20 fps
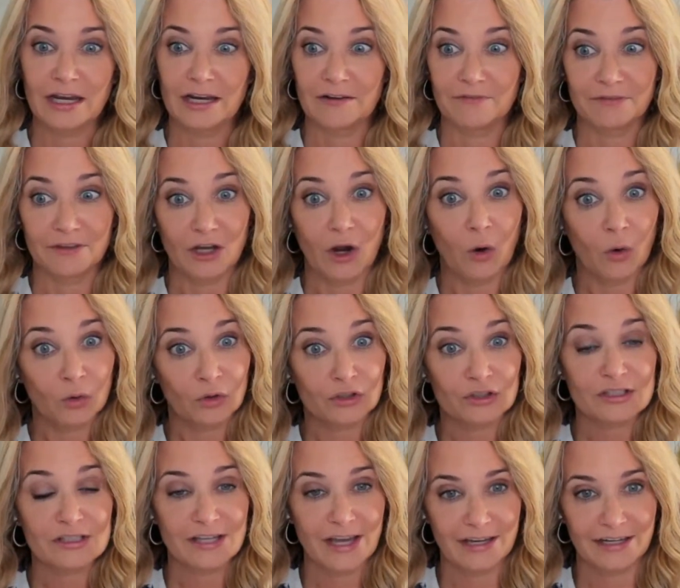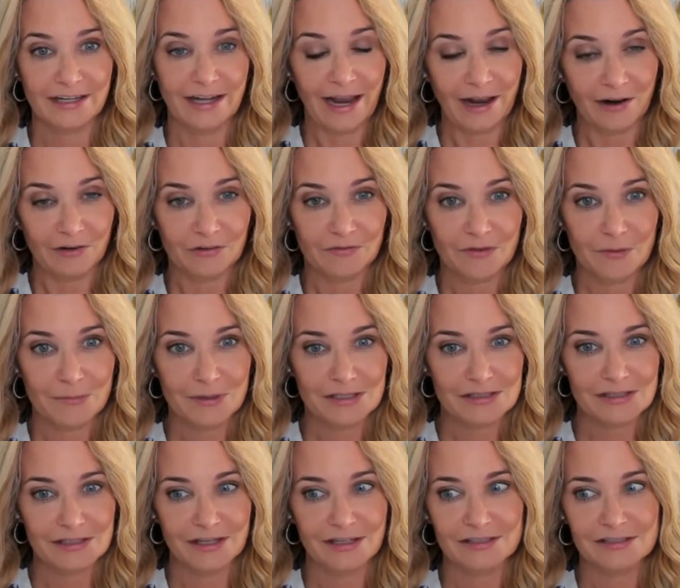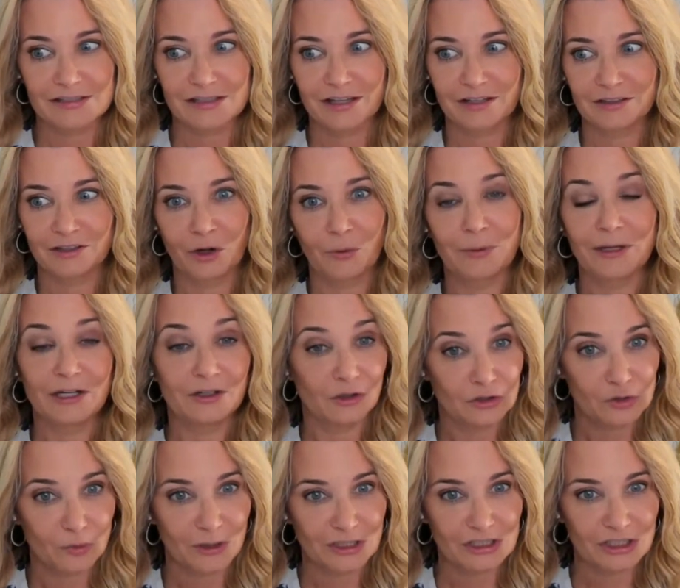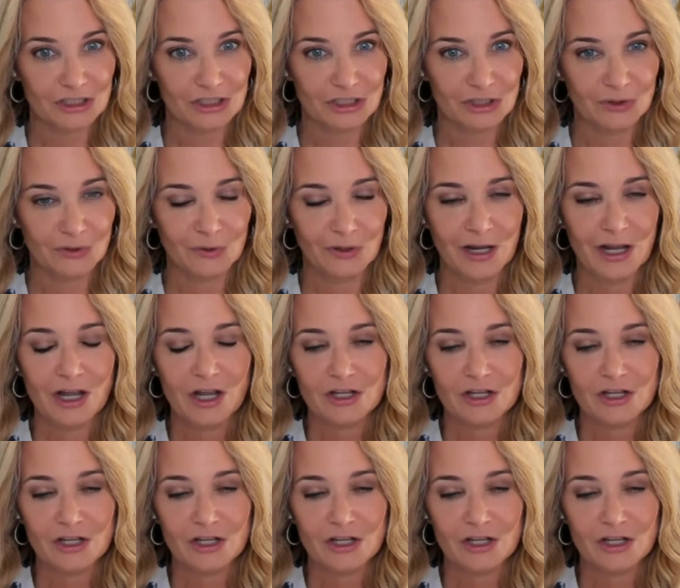If the owner's taken out of the business, nobody knows what to do.